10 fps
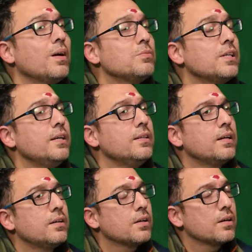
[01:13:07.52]
No,
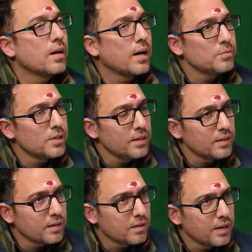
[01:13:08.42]
but I'm saying
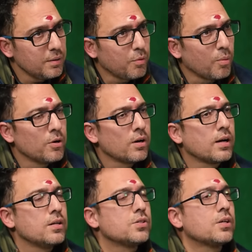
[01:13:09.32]
that in popular
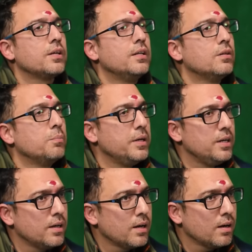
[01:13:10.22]
culture, in the
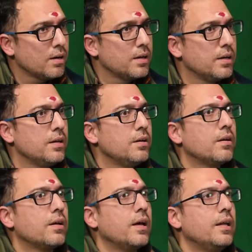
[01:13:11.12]
media,
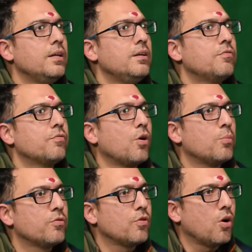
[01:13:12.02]
in any
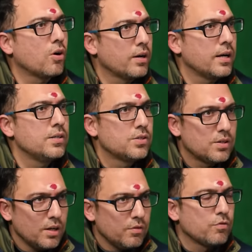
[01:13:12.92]
form of
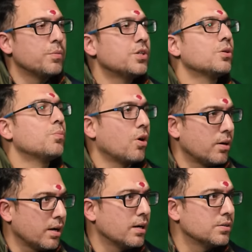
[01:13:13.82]
organized information
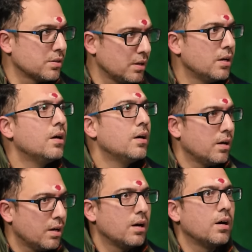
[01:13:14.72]
broadcast,
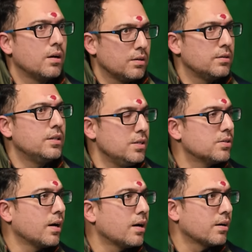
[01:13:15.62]
these
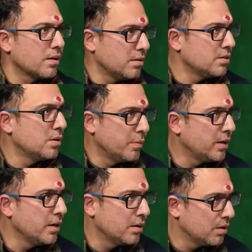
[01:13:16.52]
are
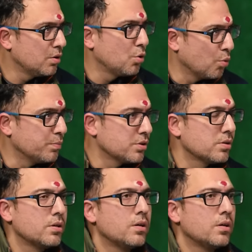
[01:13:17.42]
Semitic tropes.